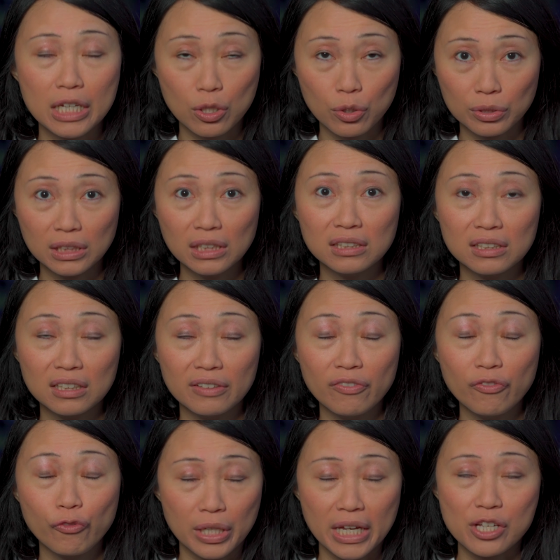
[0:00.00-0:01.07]

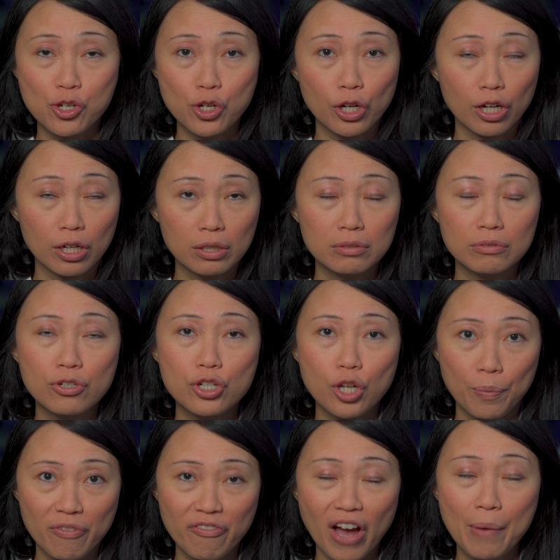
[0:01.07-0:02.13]
ecosystem to get your
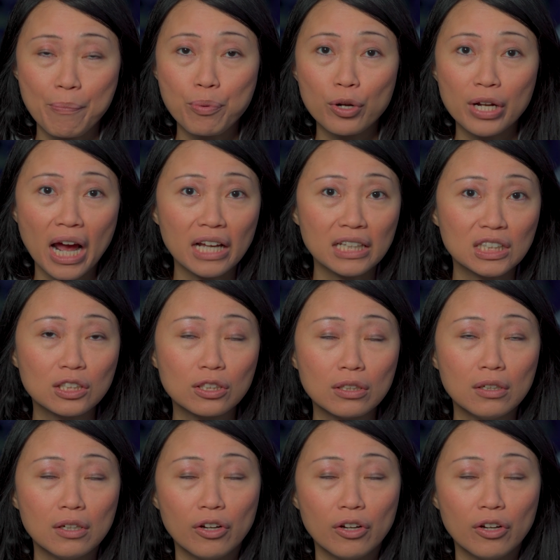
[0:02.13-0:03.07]
Shopify products